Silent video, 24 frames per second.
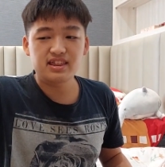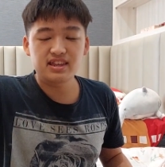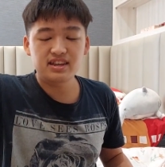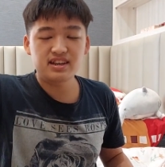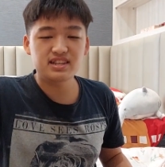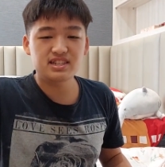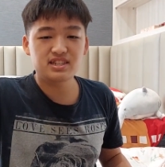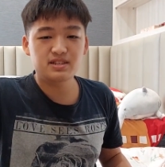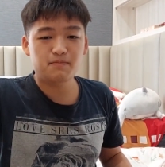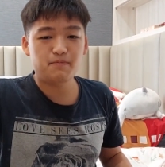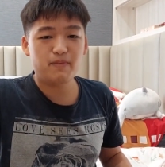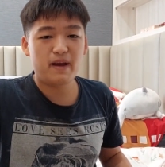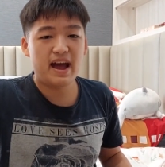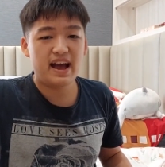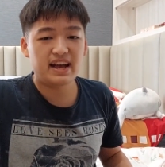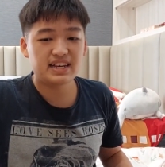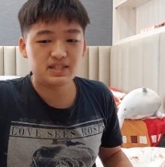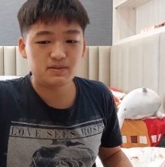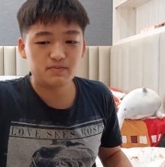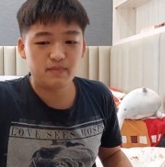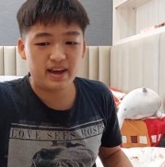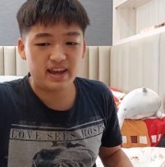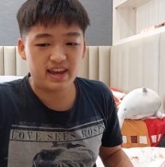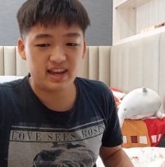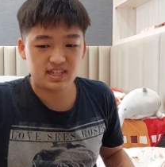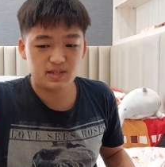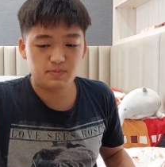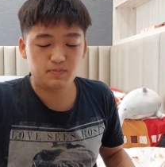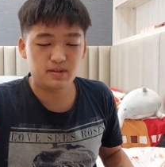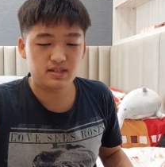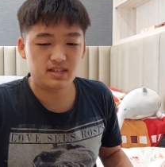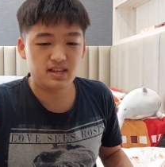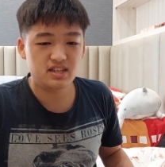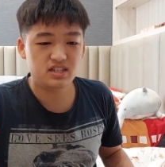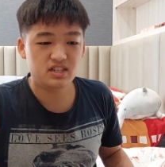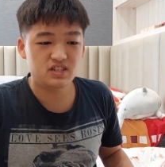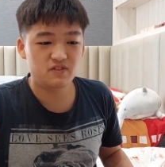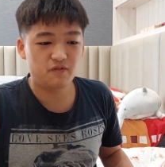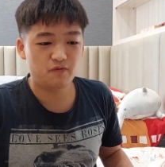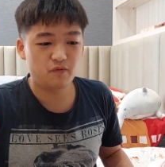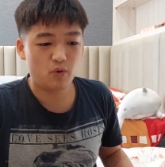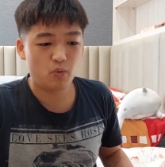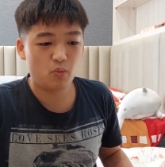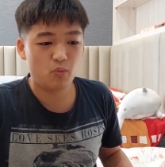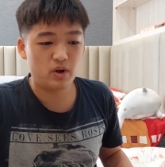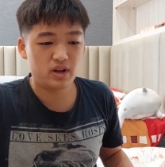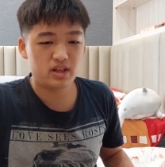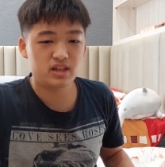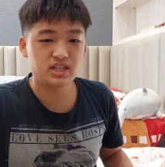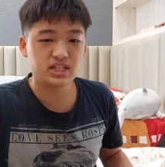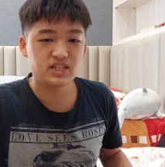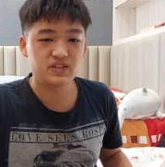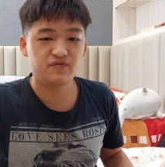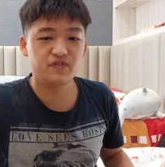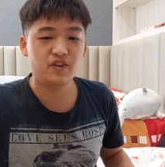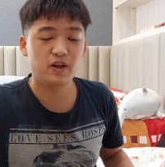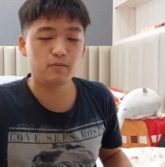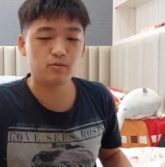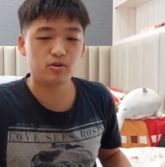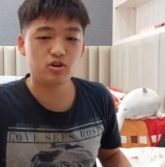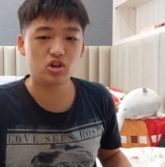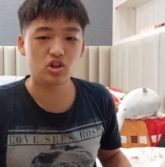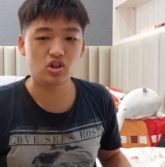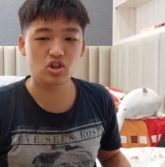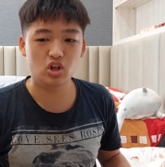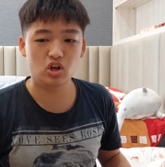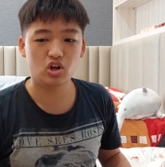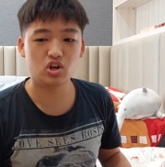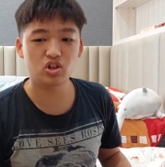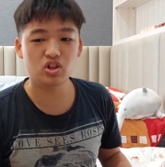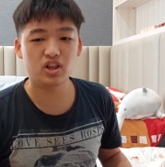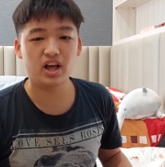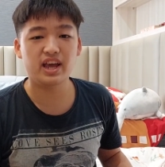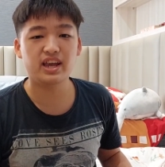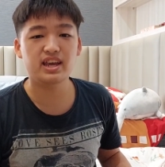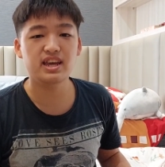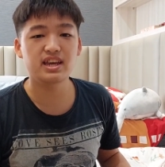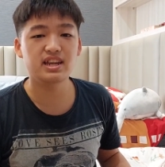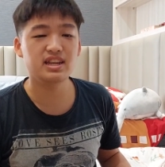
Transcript: think it surpassed my expectations for what this film could look like.